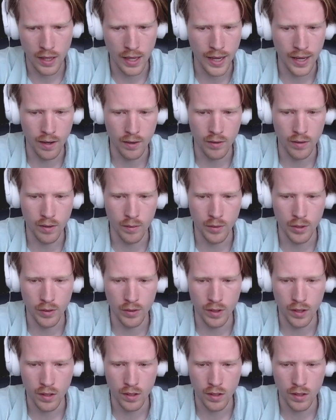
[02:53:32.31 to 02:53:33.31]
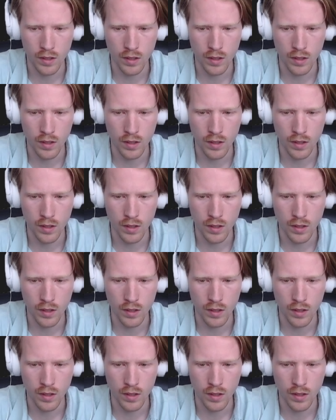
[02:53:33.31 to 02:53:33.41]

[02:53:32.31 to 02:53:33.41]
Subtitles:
I don't know what I'm doing.